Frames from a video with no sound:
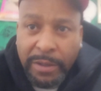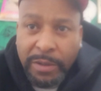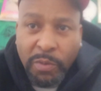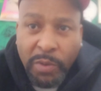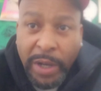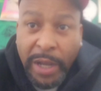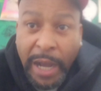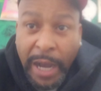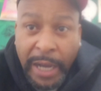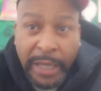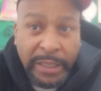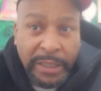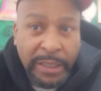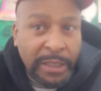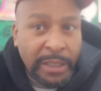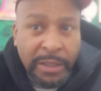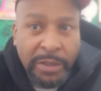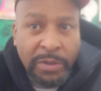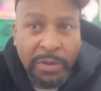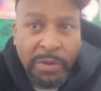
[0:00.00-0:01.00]
The way I
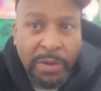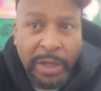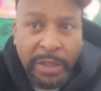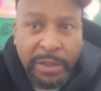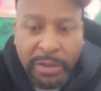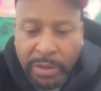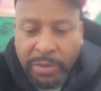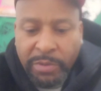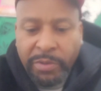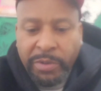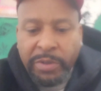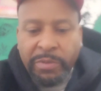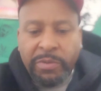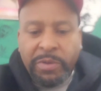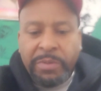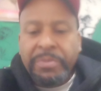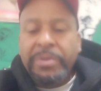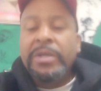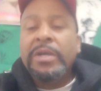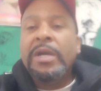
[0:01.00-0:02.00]
see it, you don't have to agree
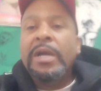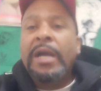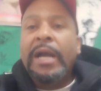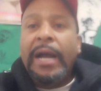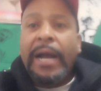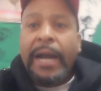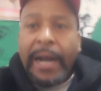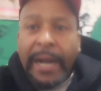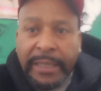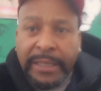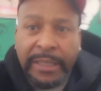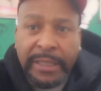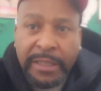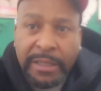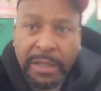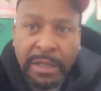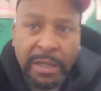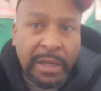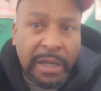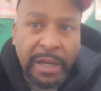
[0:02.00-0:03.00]
with me. I
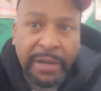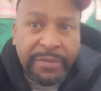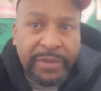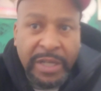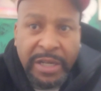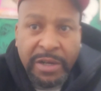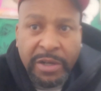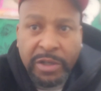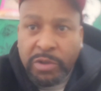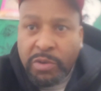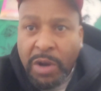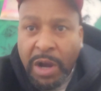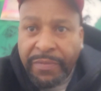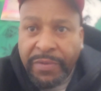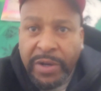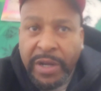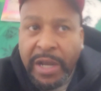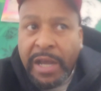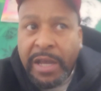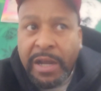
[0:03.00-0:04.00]
just think if Terrence
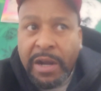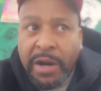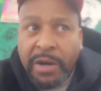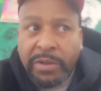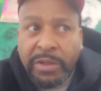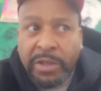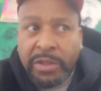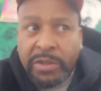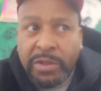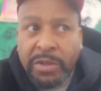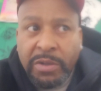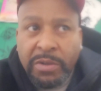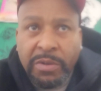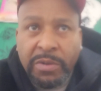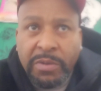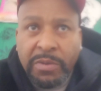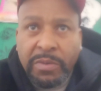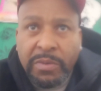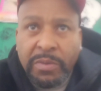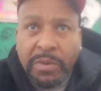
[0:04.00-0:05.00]
Crawford can't hurt this
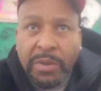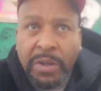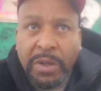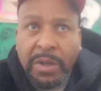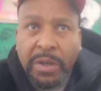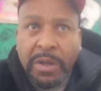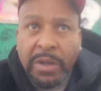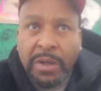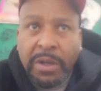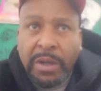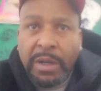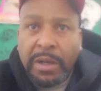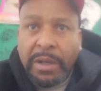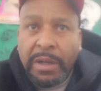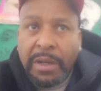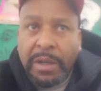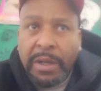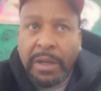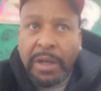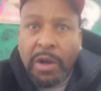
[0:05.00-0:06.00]
dude
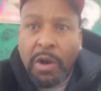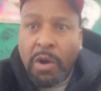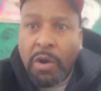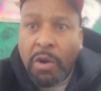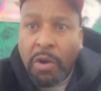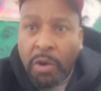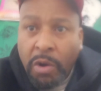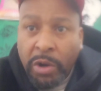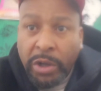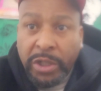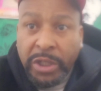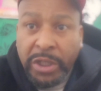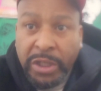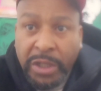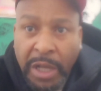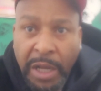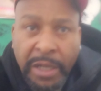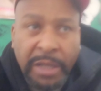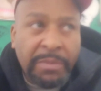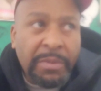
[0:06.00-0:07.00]
are
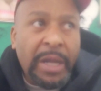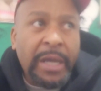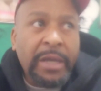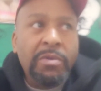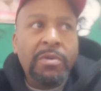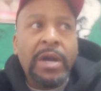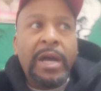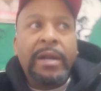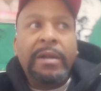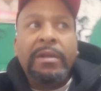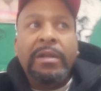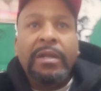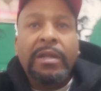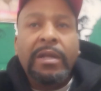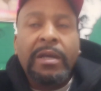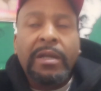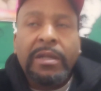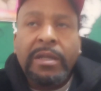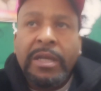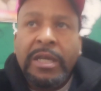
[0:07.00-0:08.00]
stunning. Like you got to
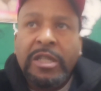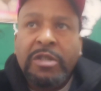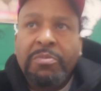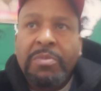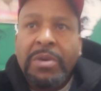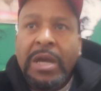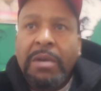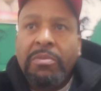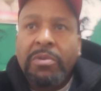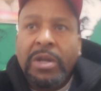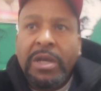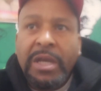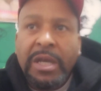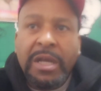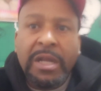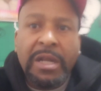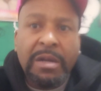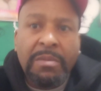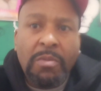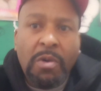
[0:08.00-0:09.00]
at least be able to
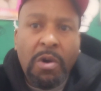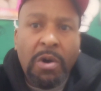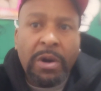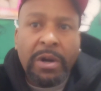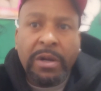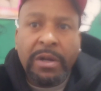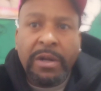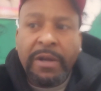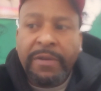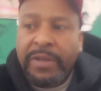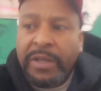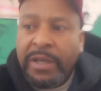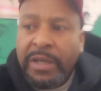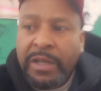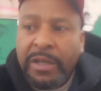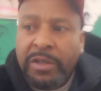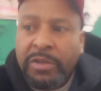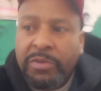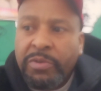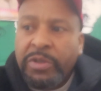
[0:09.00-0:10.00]
hit him hard enough to
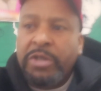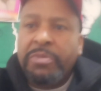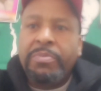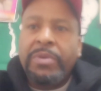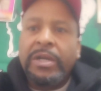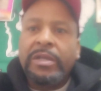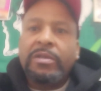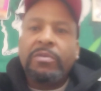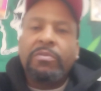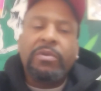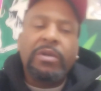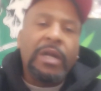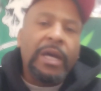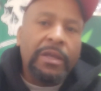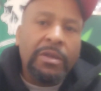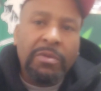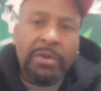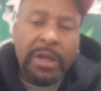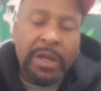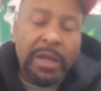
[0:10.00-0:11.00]
get his respect to where
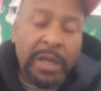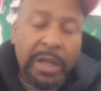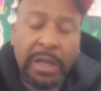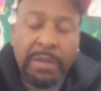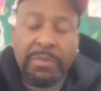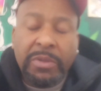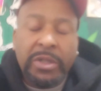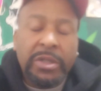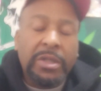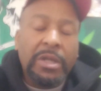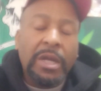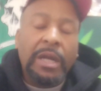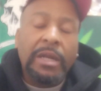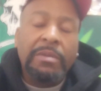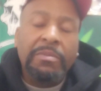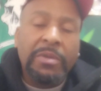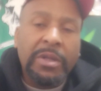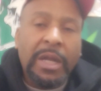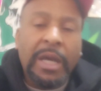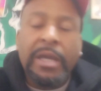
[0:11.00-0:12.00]
like you can hit him and stun
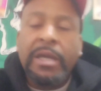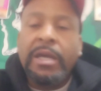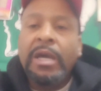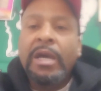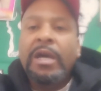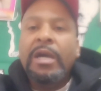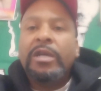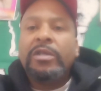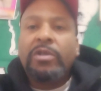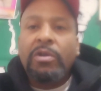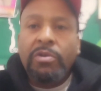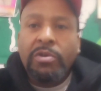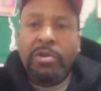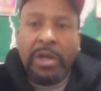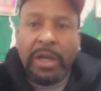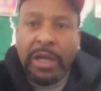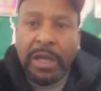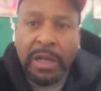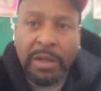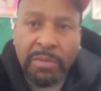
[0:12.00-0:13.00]
him and like so you
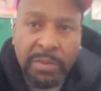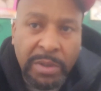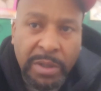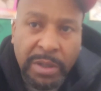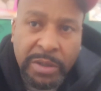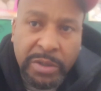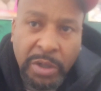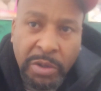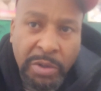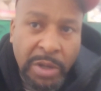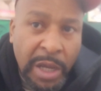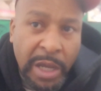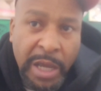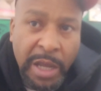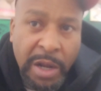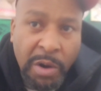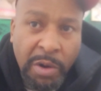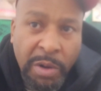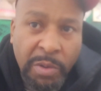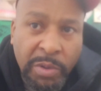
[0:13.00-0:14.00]
can hit him so you can
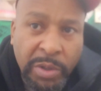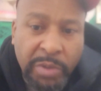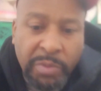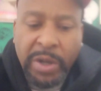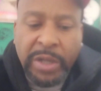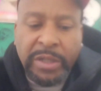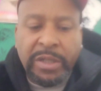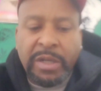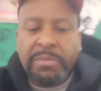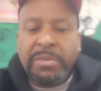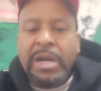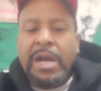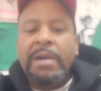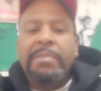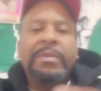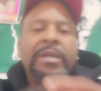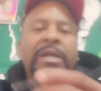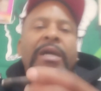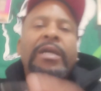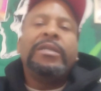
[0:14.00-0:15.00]
get on him with the rest of them
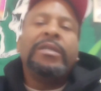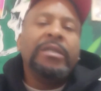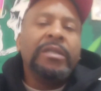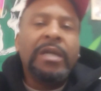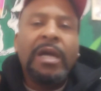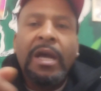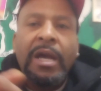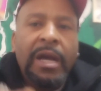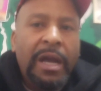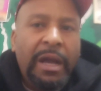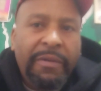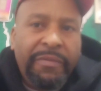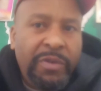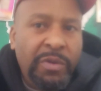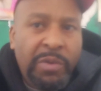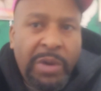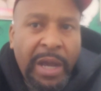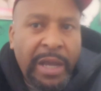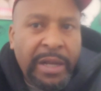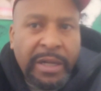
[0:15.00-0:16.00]
combinations. If
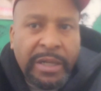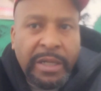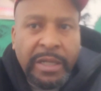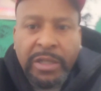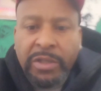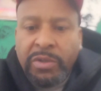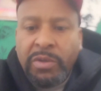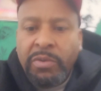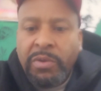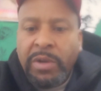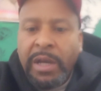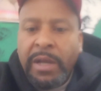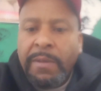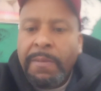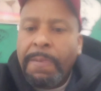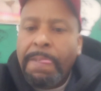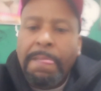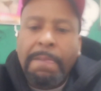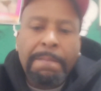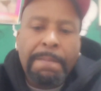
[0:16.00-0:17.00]
you can't at least do
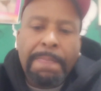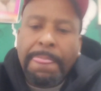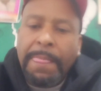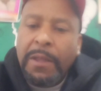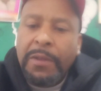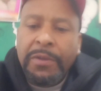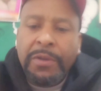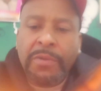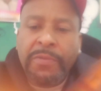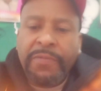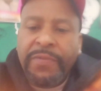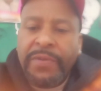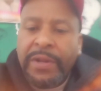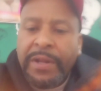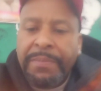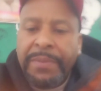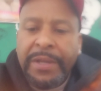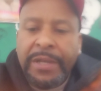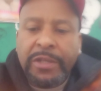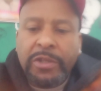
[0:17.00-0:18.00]
that, you
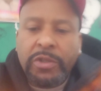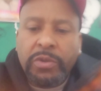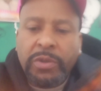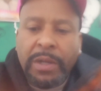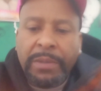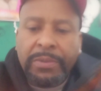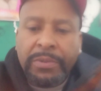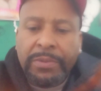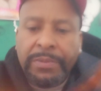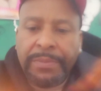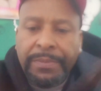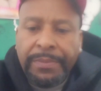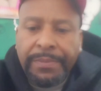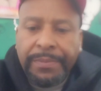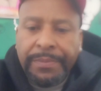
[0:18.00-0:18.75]
finna be in trouble.